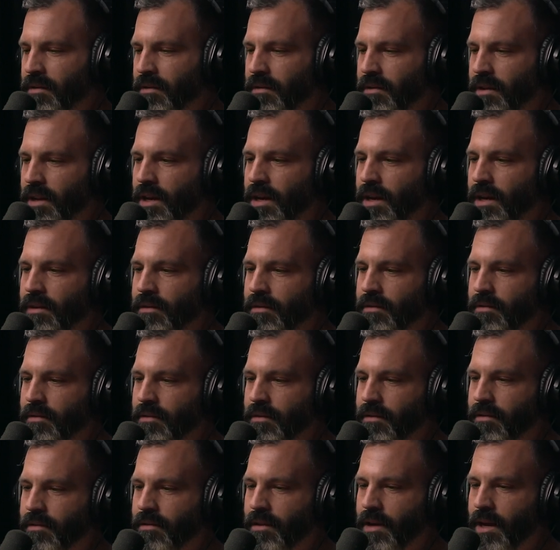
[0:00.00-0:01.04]
They had
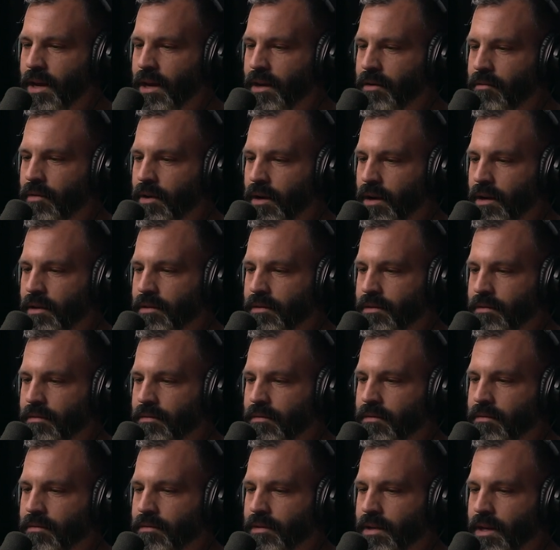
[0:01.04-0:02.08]
they had uh,
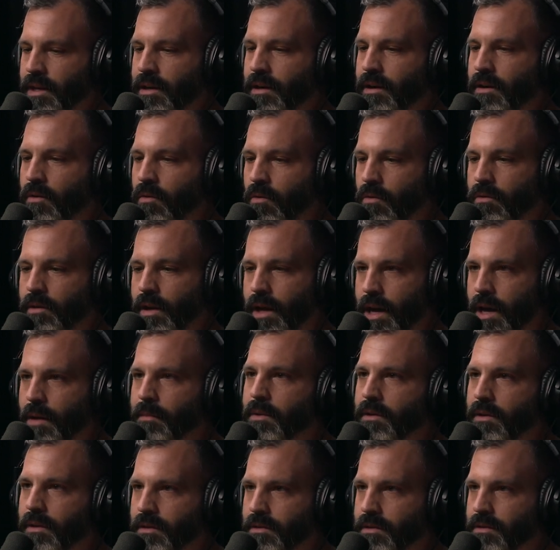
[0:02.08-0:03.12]
taken an old
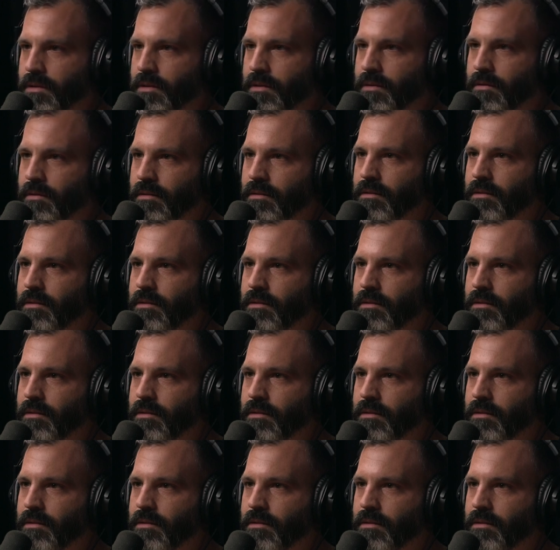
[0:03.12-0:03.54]
ambulance.